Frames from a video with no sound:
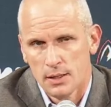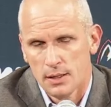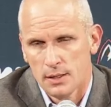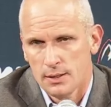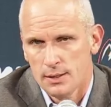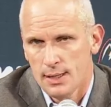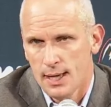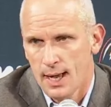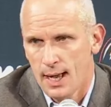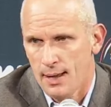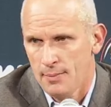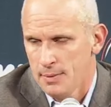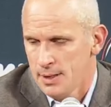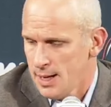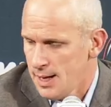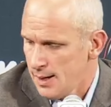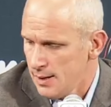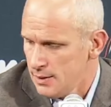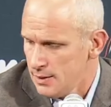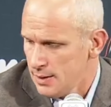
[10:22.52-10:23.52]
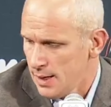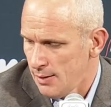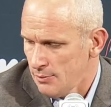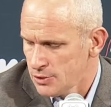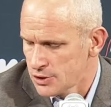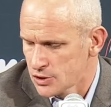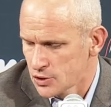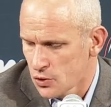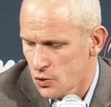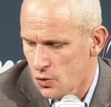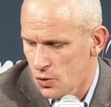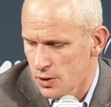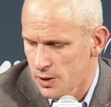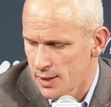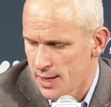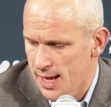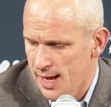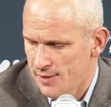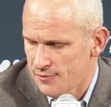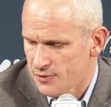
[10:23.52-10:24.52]
Yeah, I mean, I, I was torn at
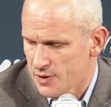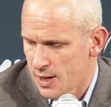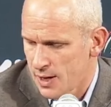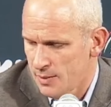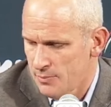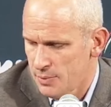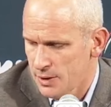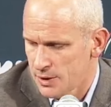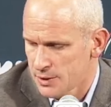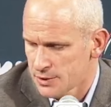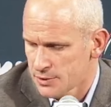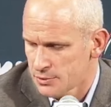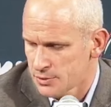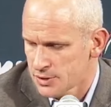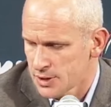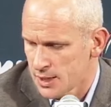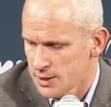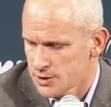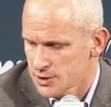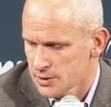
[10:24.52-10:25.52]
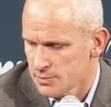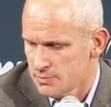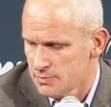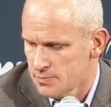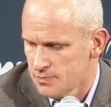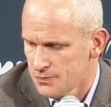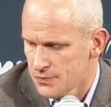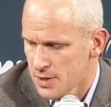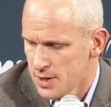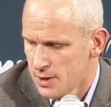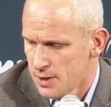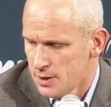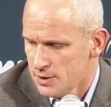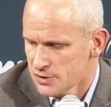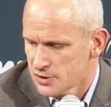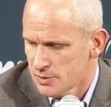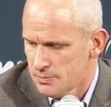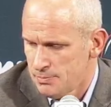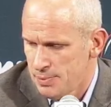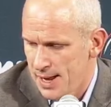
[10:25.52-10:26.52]
halftime because it was like some
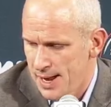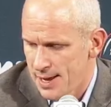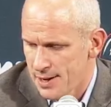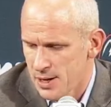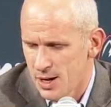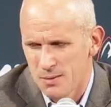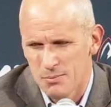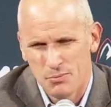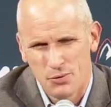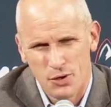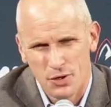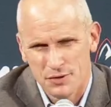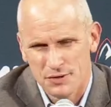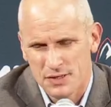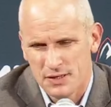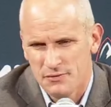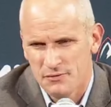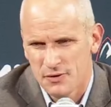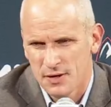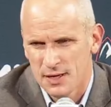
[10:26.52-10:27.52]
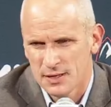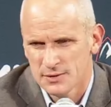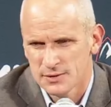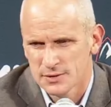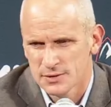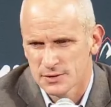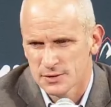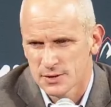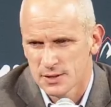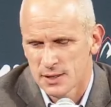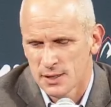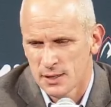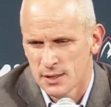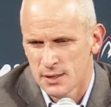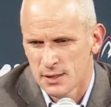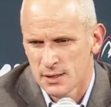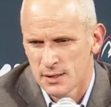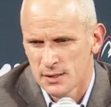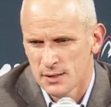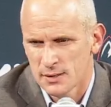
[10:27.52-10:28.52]
some bad on ball defense,
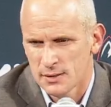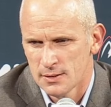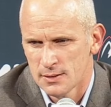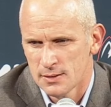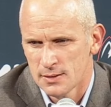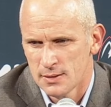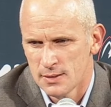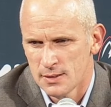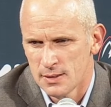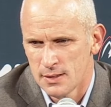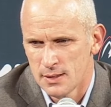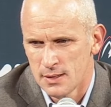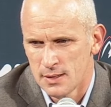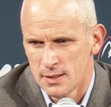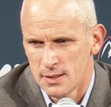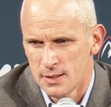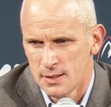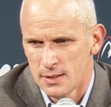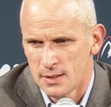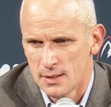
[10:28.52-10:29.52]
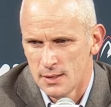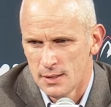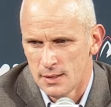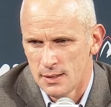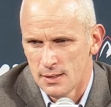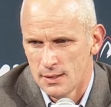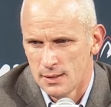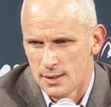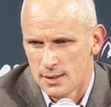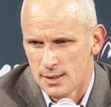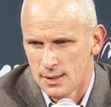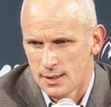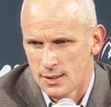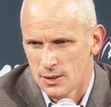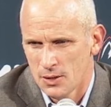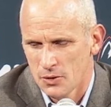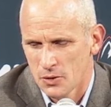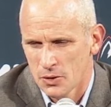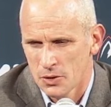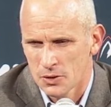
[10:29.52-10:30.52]
uh, you
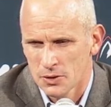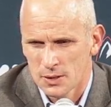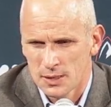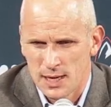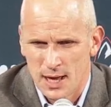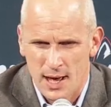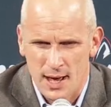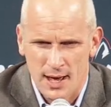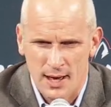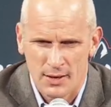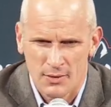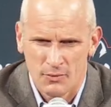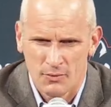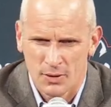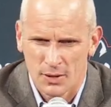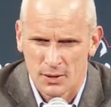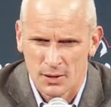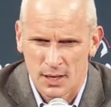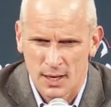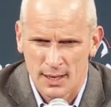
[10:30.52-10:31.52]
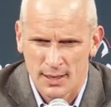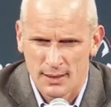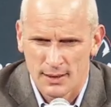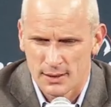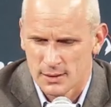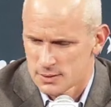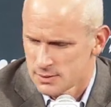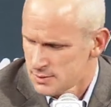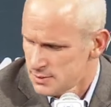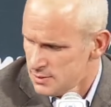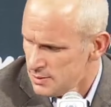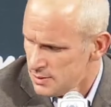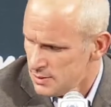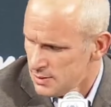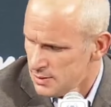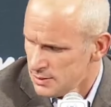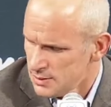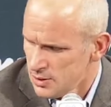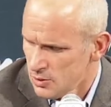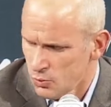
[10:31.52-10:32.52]
know, early on where like,
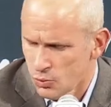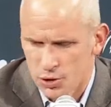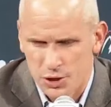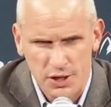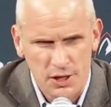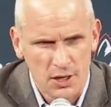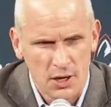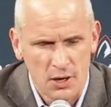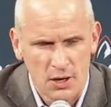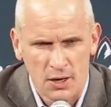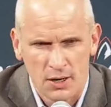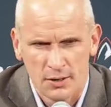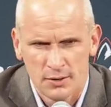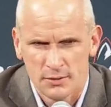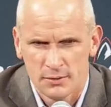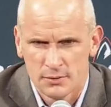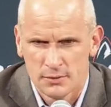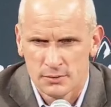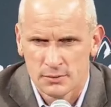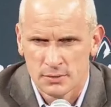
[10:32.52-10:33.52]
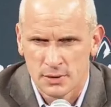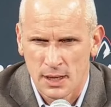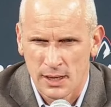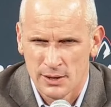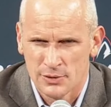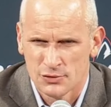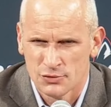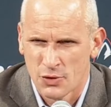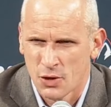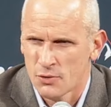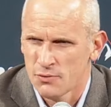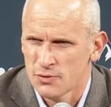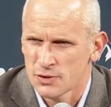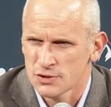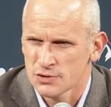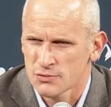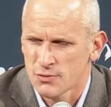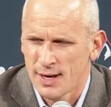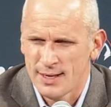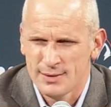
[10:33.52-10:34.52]
you know, Woody Yard kind of drove
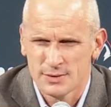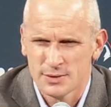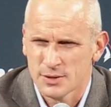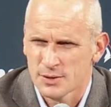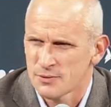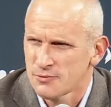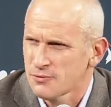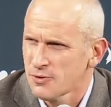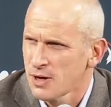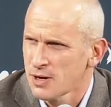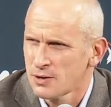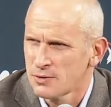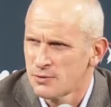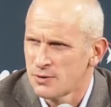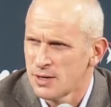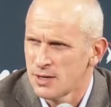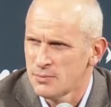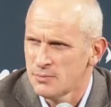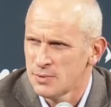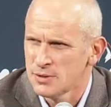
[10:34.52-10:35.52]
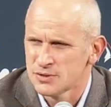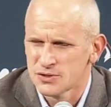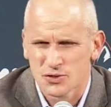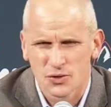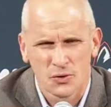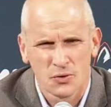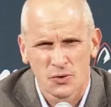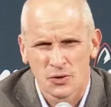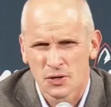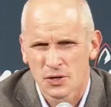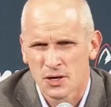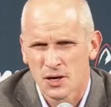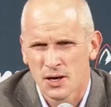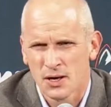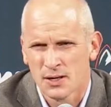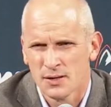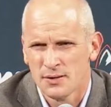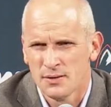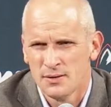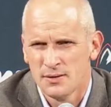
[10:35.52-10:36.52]
us right to the front of the rim and scored
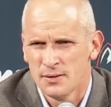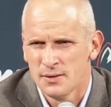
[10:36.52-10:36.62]
on.